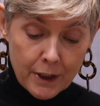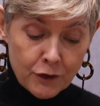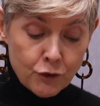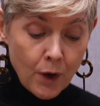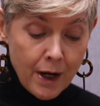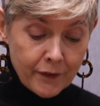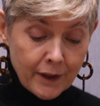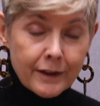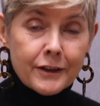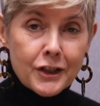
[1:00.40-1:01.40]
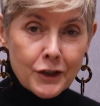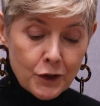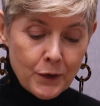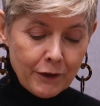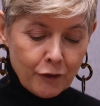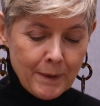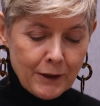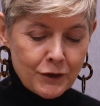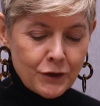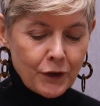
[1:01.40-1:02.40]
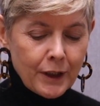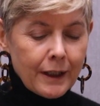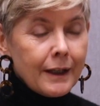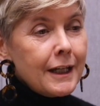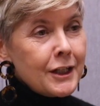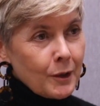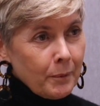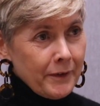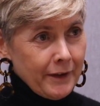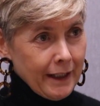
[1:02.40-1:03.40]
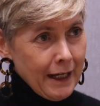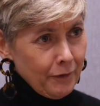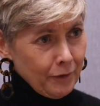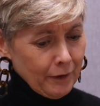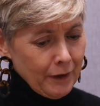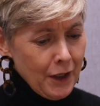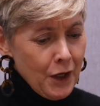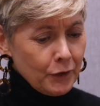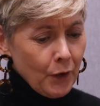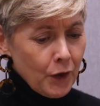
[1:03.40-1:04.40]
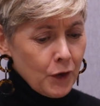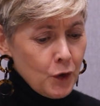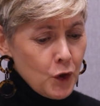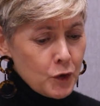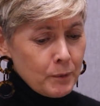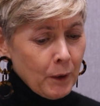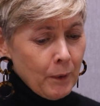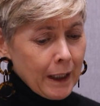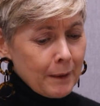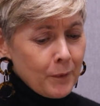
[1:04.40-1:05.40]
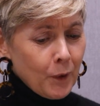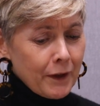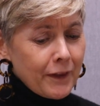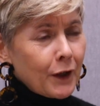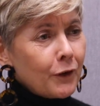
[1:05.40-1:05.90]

is driving the digital transformation journey in Dublin City Council. So a huge, big welcome, Pauline. Thank you